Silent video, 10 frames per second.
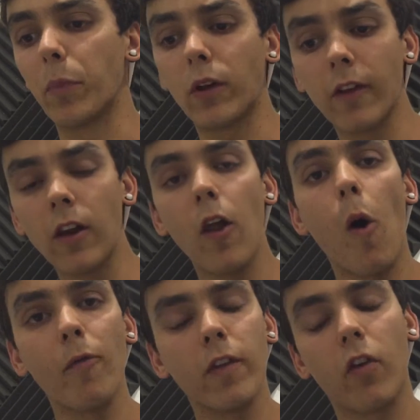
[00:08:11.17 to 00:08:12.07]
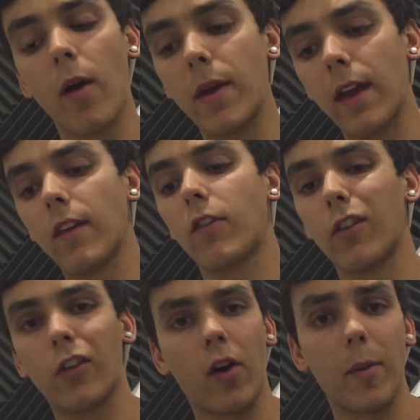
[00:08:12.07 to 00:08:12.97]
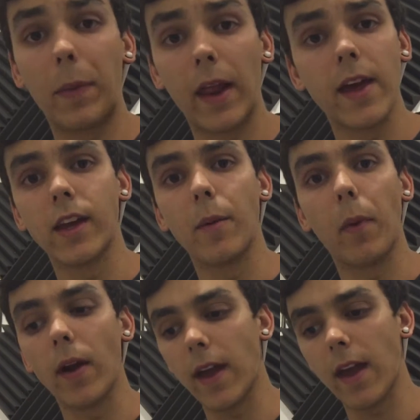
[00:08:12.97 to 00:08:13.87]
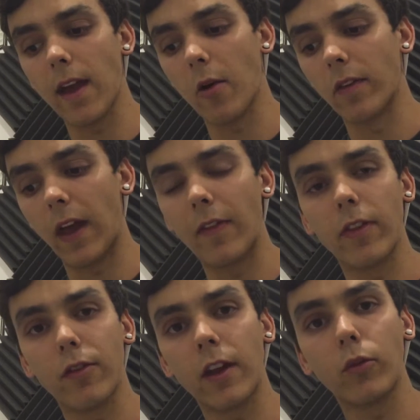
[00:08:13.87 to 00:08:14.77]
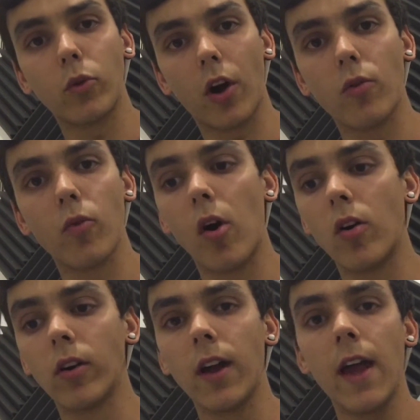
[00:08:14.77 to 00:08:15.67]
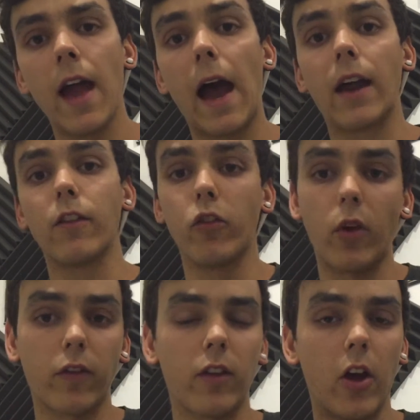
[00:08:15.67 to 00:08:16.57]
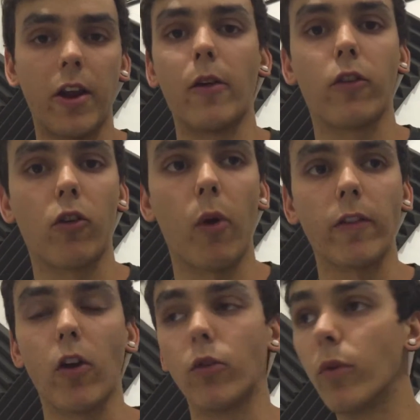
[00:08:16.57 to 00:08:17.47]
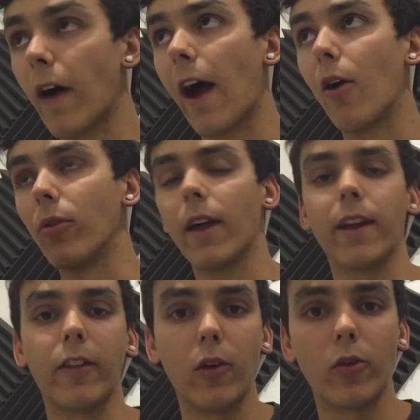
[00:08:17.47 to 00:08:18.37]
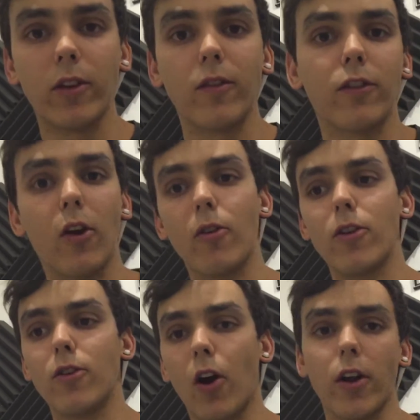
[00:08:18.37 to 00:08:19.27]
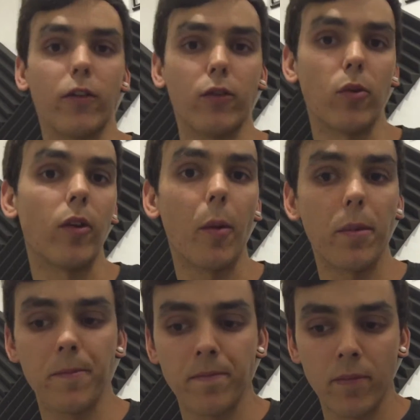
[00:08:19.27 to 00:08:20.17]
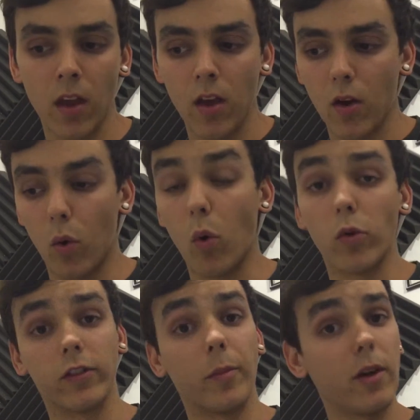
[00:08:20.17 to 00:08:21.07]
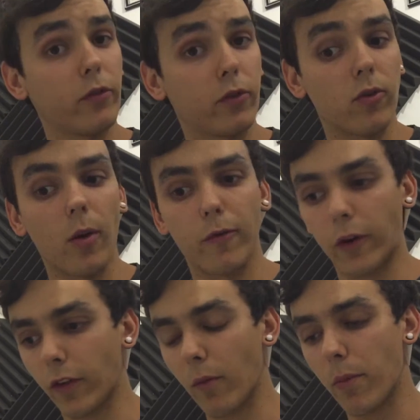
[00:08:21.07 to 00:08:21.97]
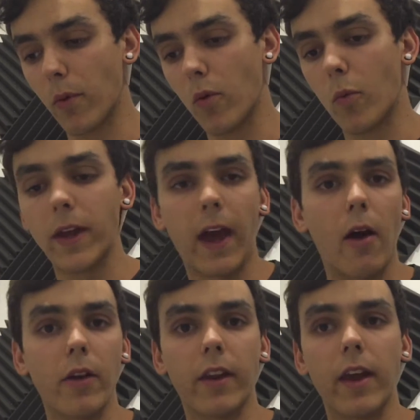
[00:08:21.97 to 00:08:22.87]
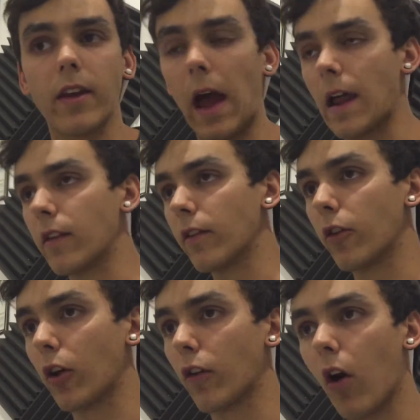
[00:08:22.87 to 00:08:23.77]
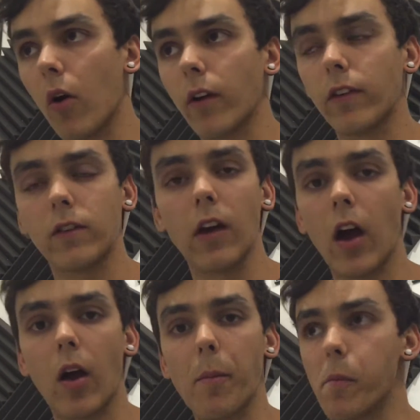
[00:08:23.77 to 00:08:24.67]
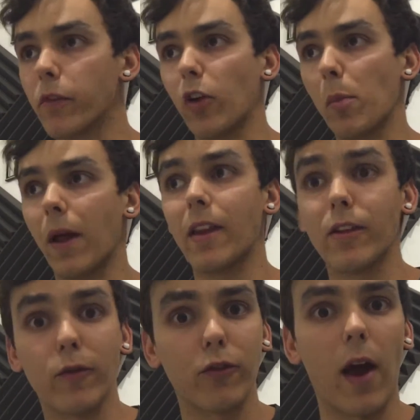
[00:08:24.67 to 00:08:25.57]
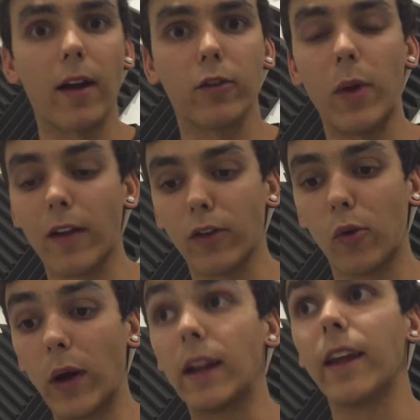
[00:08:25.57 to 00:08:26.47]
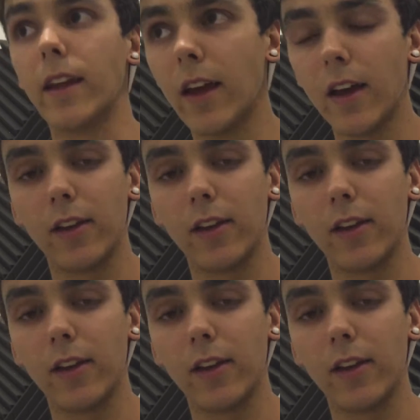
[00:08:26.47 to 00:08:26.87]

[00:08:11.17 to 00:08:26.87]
because a lot of the time it is just kind of playing it by ear, and things will go wrong, and you have to learn how to correct those without letting the audience know that you kind of screwed up or someone else screwed up. For example, we counted in and the guitarist started playing a different track, so we had to quickly